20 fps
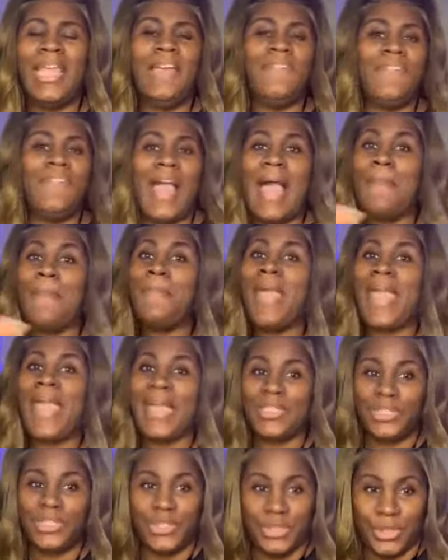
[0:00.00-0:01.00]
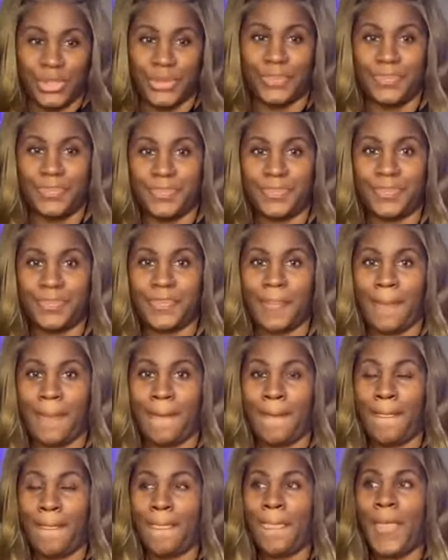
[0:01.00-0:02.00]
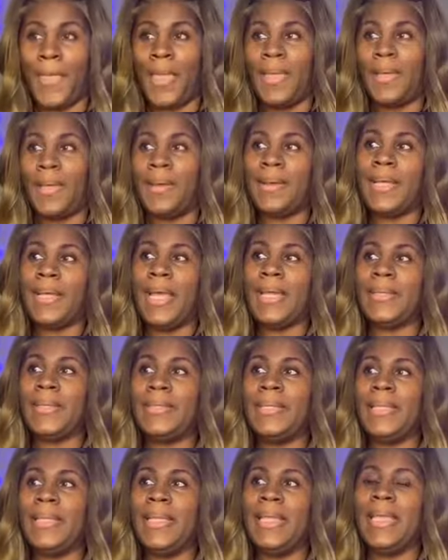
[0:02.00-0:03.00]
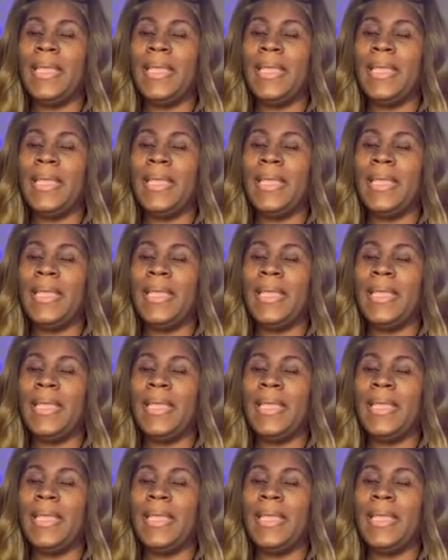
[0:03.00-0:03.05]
if I patch you, okay,